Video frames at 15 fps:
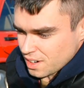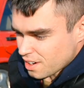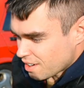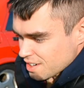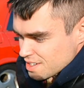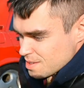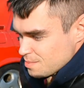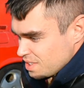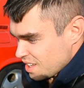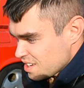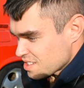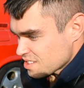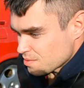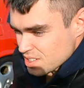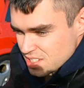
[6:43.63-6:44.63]
cars I mean I
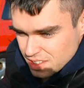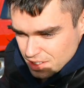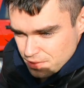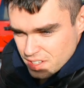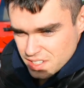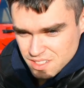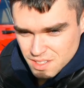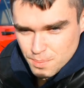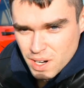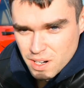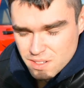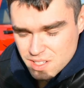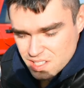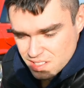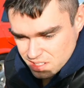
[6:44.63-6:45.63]
just recently fixed the
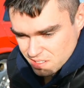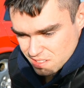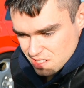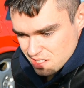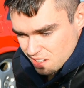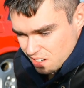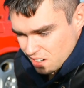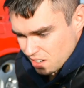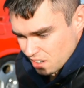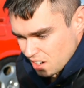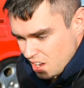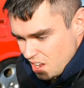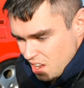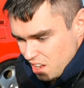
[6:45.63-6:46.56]
power seats on this car